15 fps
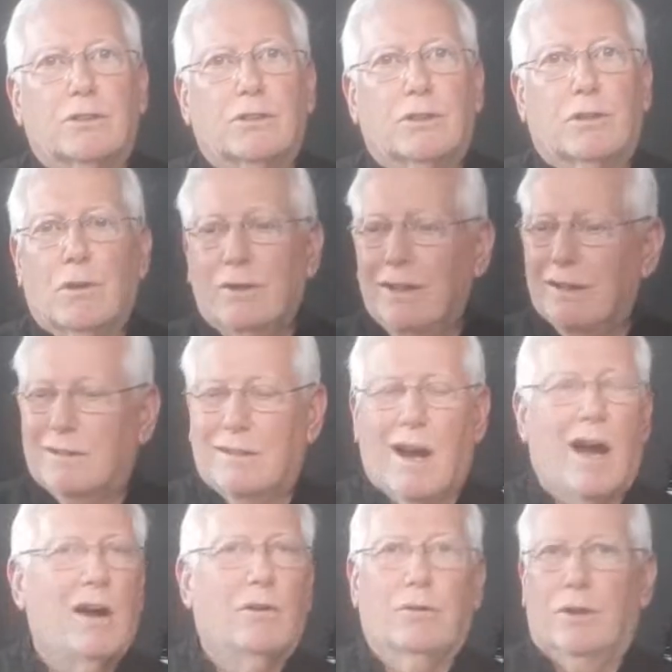They're only
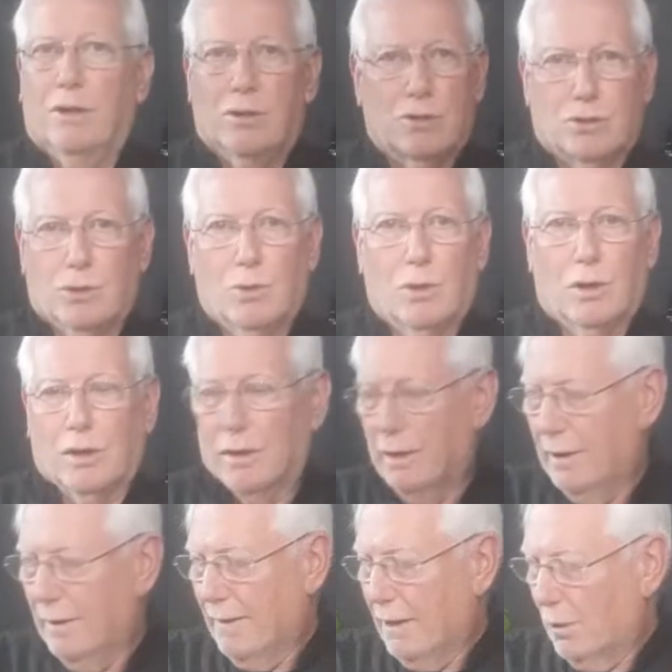$1 in the store,
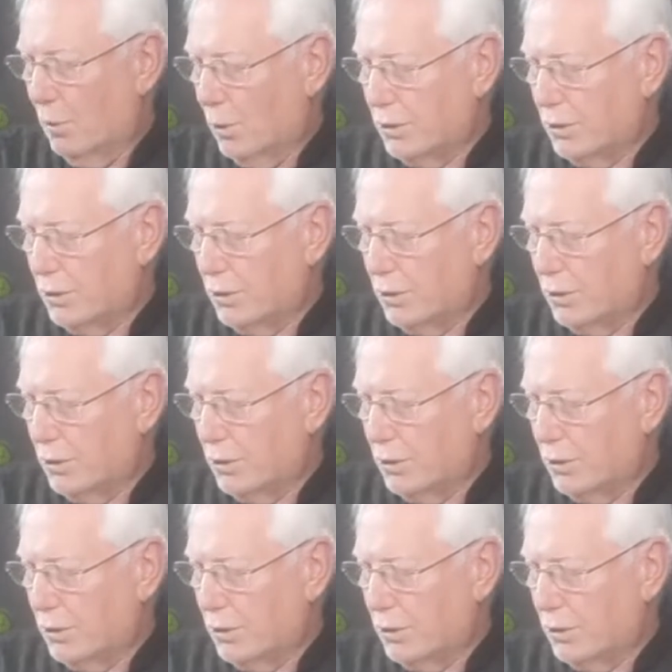where